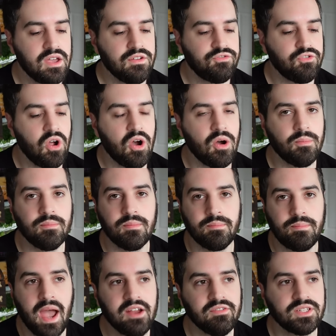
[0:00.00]
from
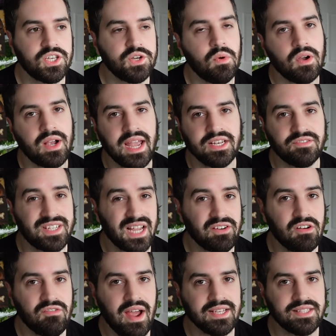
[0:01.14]
pirates who are kind of
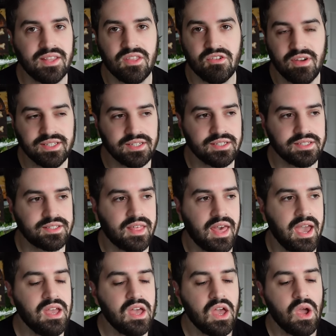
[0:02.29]
terrorizing the residents
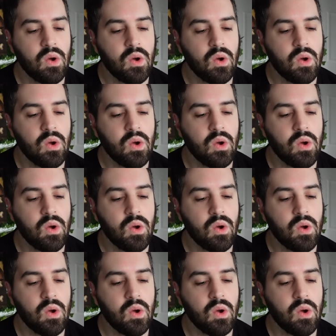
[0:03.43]
there,